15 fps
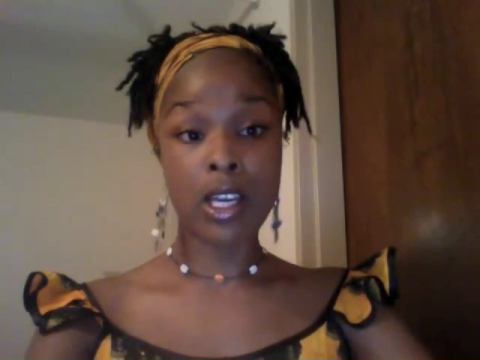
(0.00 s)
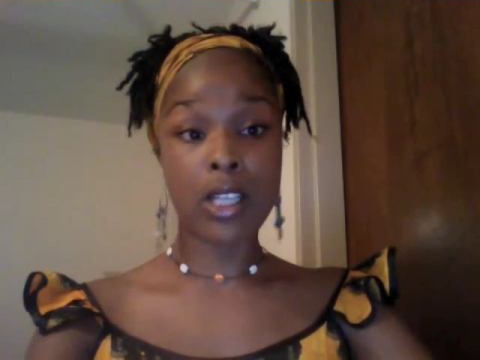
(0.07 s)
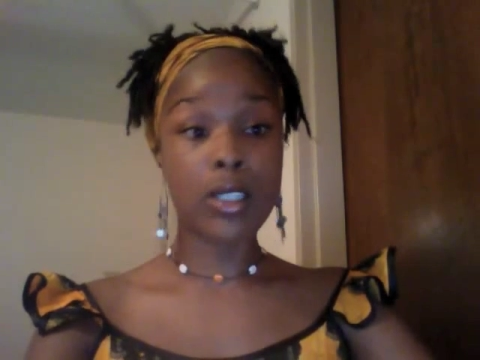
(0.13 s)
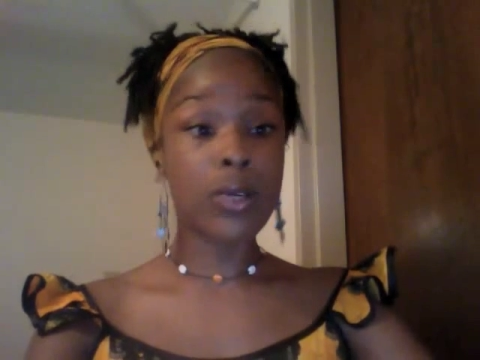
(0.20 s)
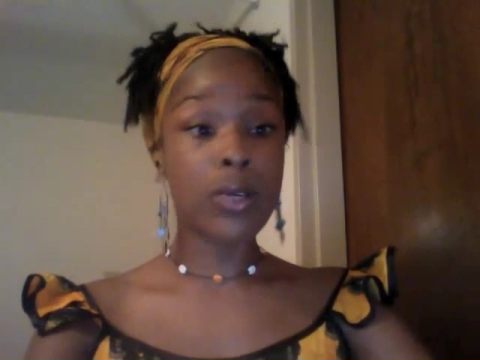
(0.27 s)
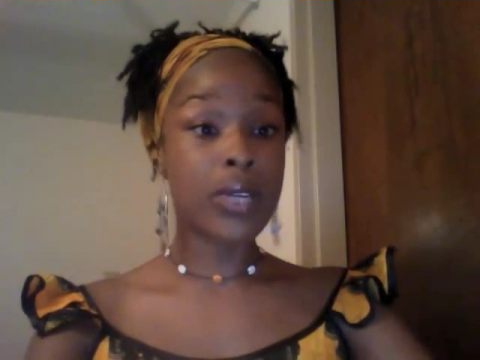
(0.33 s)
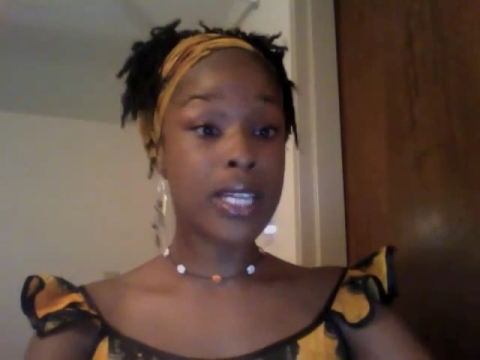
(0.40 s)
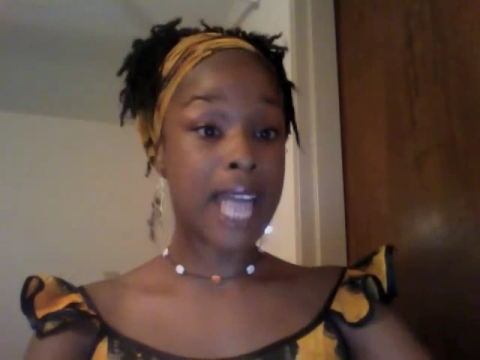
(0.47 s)

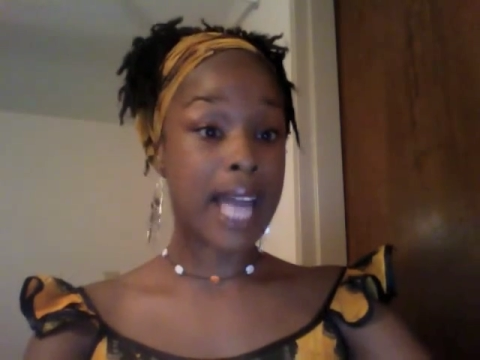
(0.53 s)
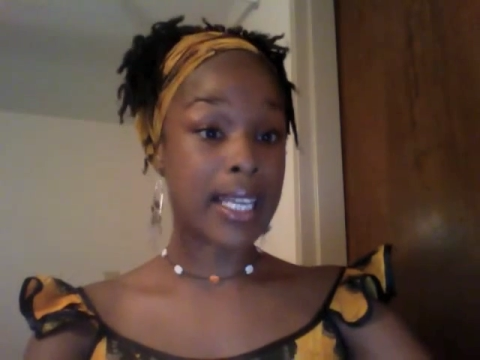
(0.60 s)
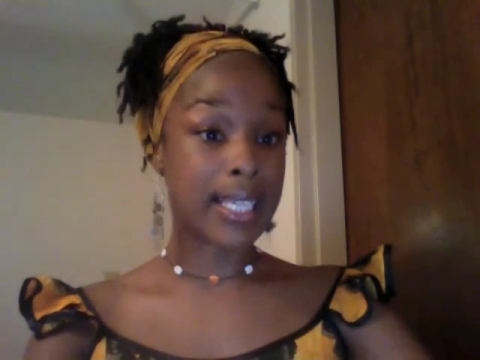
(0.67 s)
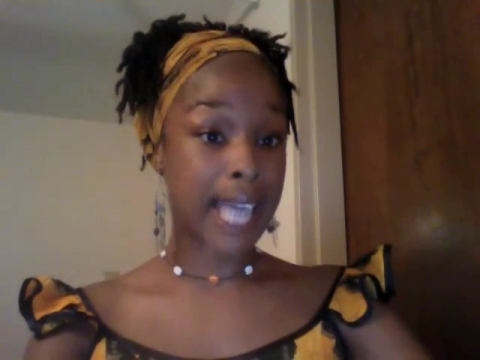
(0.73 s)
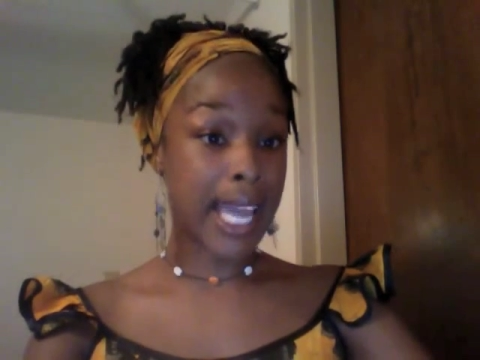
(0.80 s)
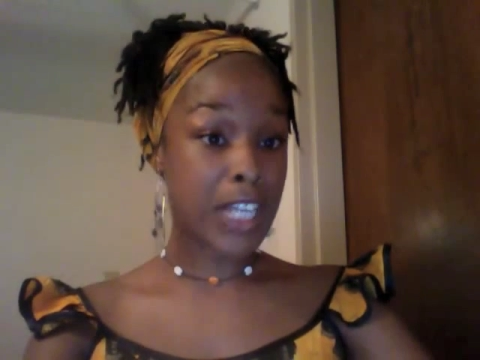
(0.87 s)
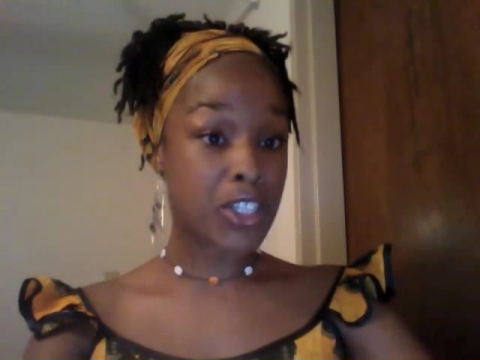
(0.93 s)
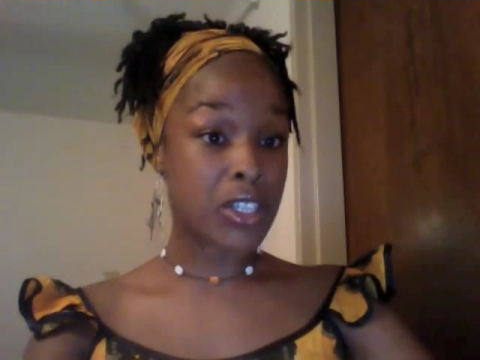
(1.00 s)
including
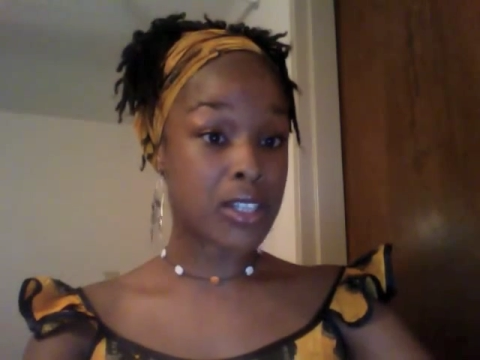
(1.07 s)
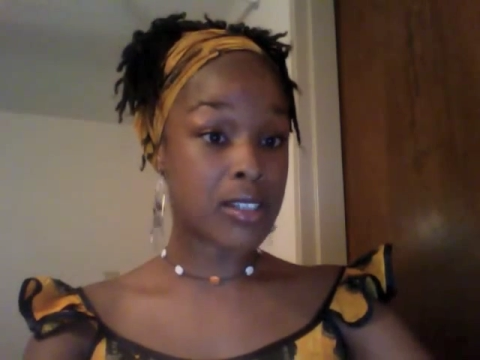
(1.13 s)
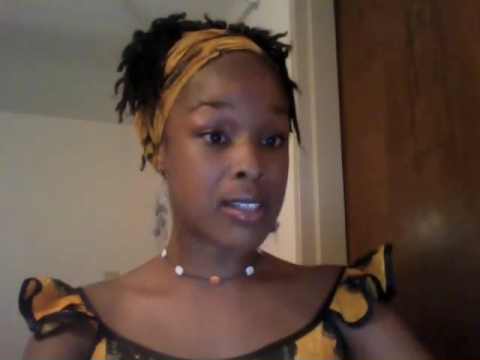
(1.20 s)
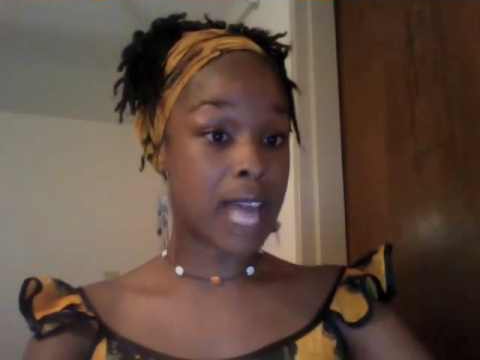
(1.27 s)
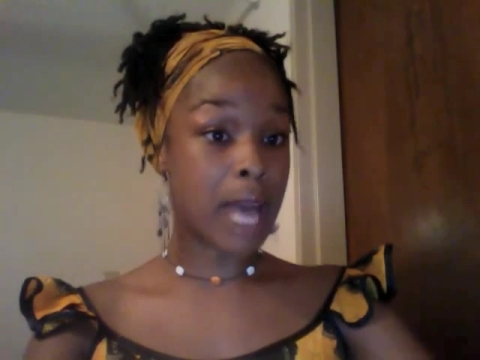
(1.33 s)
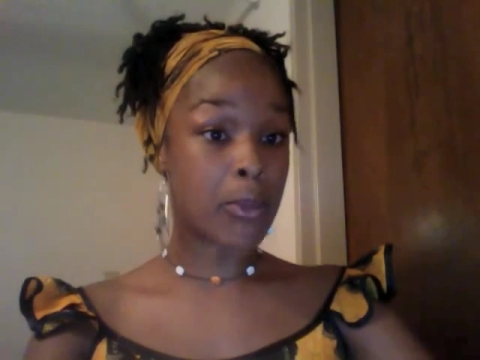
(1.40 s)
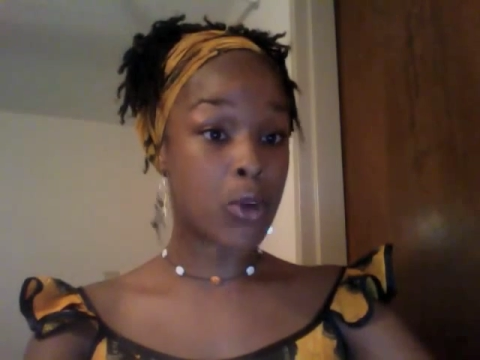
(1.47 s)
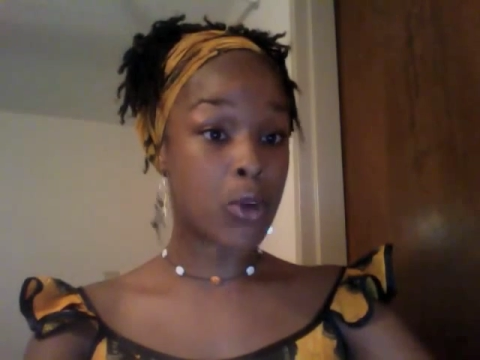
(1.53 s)

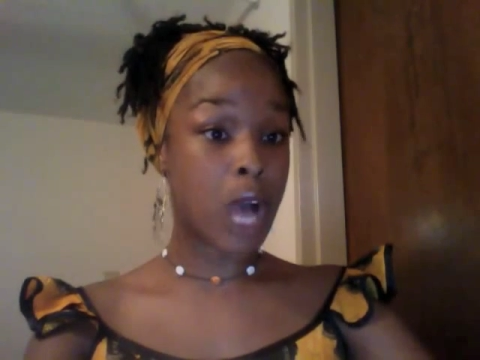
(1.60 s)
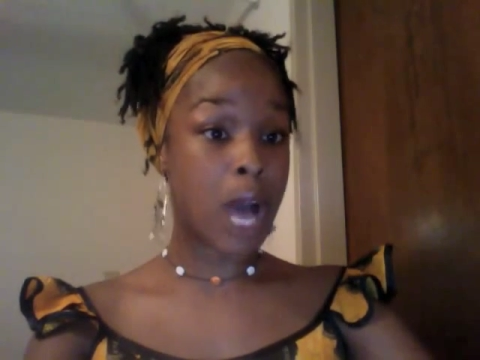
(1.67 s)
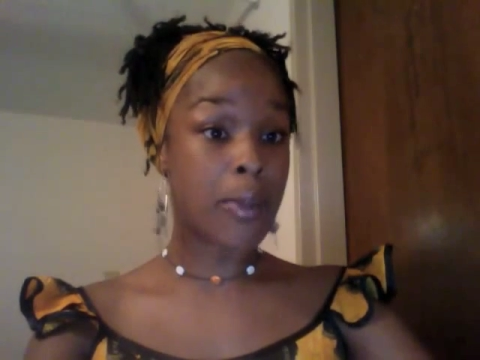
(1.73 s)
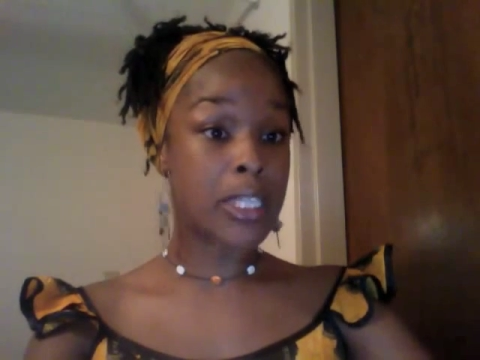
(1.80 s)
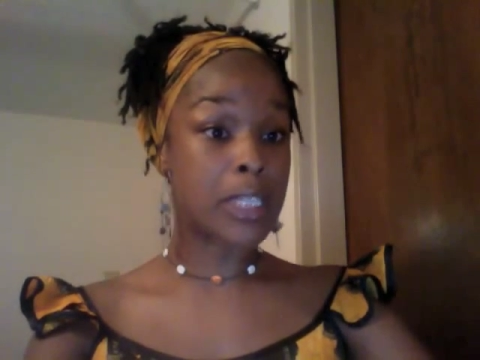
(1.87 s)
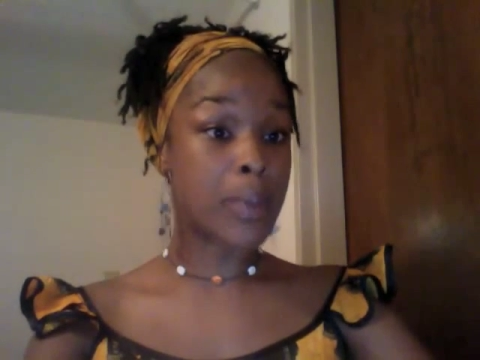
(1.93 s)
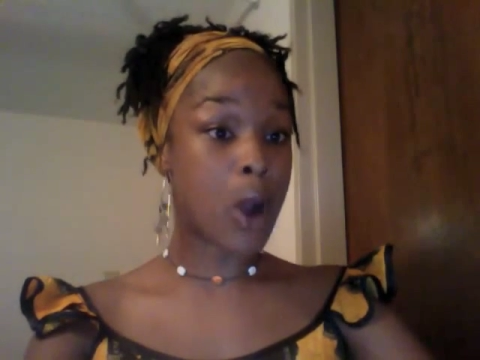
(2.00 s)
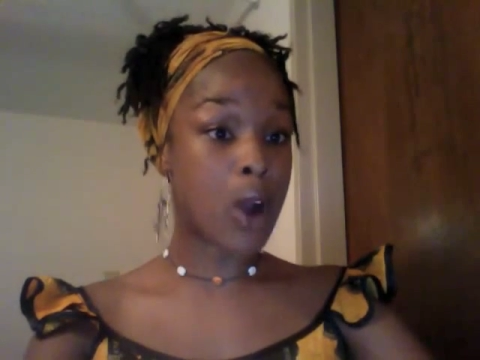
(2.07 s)
allegations that
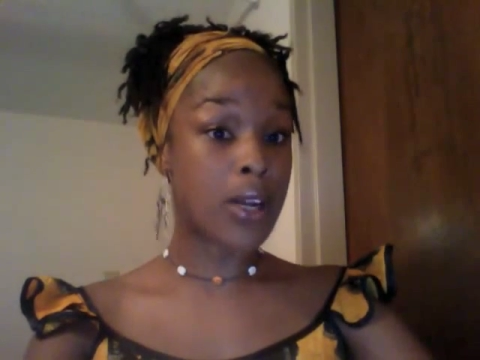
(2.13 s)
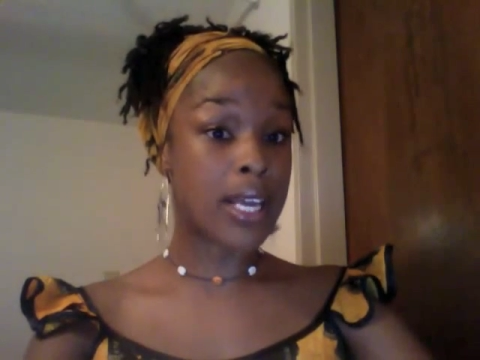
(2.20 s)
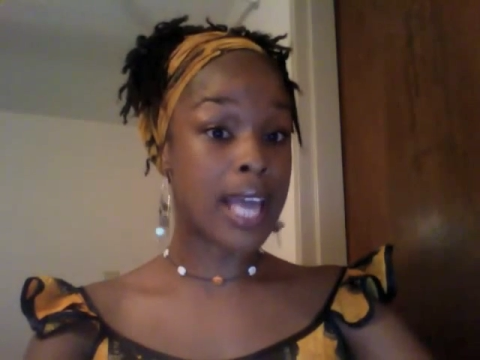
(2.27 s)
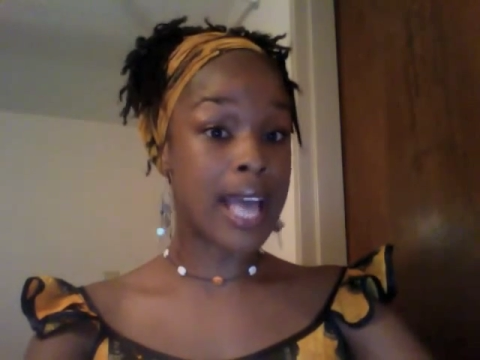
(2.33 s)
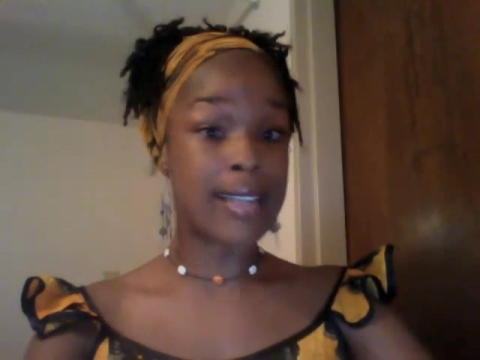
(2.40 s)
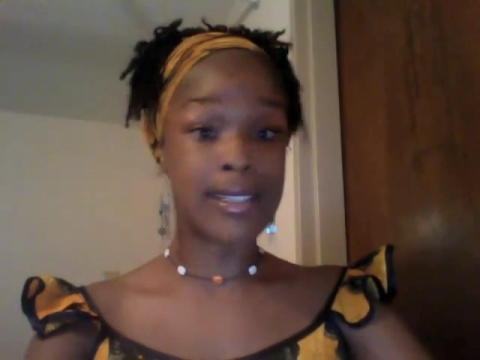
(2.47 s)
Mugabe's party